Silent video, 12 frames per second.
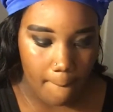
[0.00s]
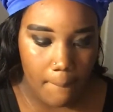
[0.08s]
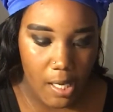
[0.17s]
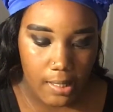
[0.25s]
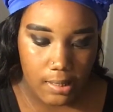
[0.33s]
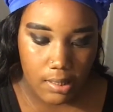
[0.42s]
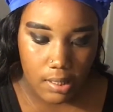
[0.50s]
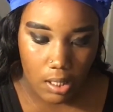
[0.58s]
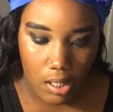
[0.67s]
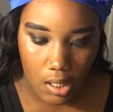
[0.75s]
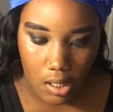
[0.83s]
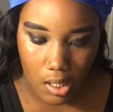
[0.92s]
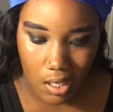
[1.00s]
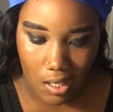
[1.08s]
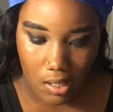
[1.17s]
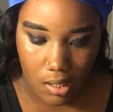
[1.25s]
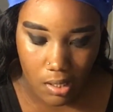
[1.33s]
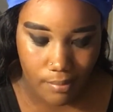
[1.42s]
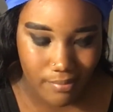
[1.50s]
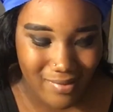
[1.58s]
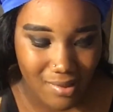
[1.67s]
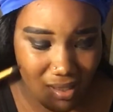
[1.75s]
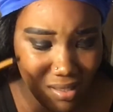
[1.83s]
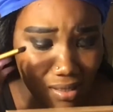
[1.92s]
But
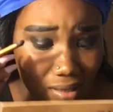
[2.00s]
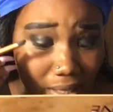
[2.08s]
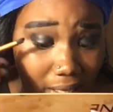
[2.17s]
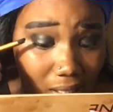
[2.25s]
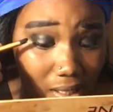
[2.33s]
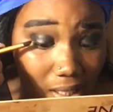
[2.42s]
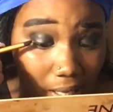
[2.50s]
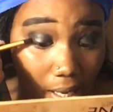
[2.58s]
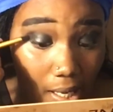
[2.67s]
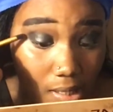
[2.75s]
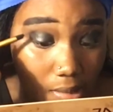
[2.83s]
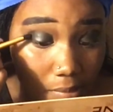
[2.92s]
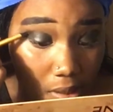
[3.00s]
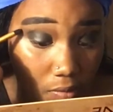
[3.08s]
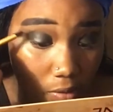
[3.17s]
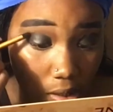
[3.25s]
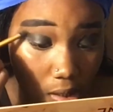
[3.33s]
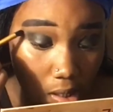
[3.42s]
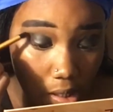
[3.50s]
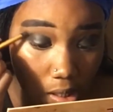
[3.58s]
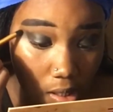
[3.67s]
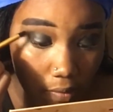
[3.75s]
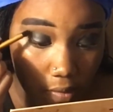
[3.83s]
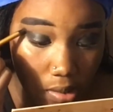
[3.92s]
lately that hasn't been really good
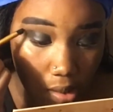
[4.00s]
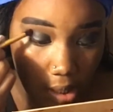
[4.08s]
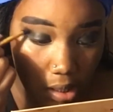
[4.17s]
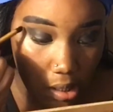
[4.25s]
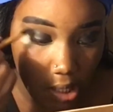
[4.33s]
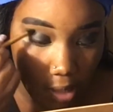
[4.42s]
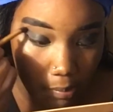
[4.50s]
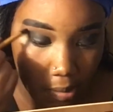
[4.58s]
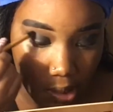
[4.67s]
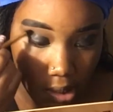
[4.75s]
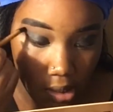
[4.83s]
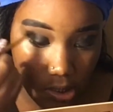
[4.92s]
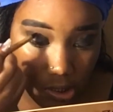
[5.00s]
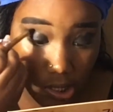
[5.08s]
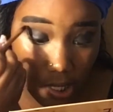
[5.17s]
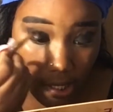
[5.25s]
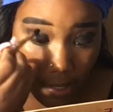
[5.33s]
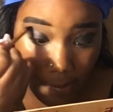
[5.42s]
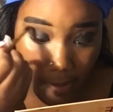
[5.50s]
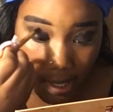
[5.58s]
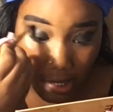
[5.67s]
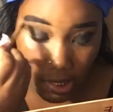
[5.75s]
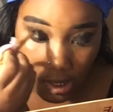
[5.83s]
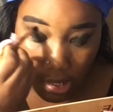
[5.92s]
enough. Lately I've been sliding
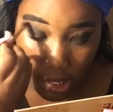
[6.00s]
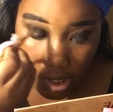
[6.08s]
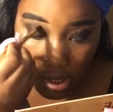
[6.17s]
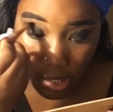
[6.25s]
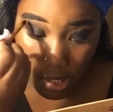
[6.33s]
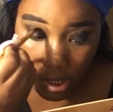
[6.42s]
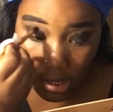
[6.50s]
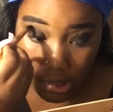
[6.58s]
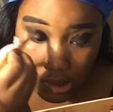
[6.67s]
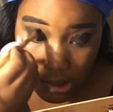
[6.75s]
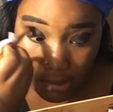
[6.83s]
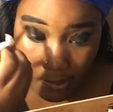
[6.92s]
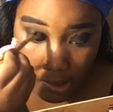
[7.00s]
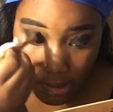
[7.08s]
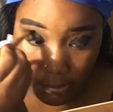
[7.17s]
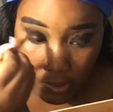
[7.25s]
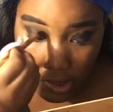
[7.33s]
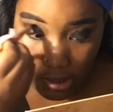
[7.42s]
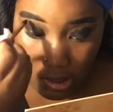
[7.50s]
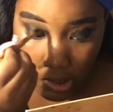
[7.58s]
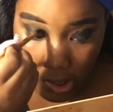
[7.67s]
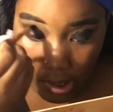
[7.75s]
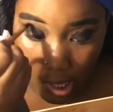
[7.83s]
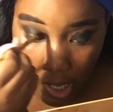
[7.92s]
back into my depression
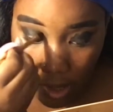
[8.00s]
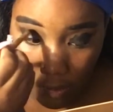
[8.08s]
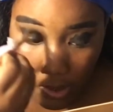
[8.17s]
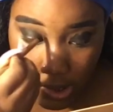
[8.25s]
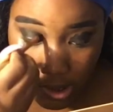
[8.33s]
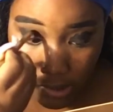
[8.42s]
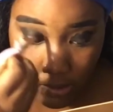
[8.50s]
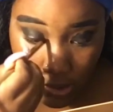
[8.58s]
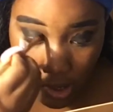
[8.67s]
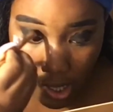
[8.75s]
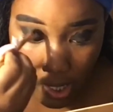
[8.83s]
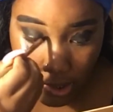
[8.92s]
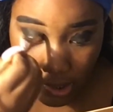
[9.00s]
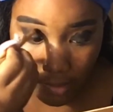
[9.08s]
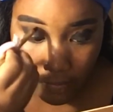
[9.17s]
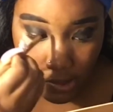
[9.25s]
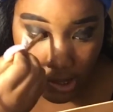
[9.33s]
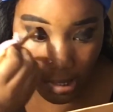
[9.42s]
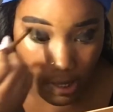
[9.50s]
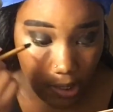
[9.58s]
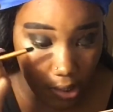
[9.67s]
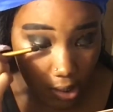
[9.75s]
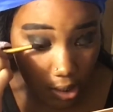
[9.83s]
like how I was. I was crying every day.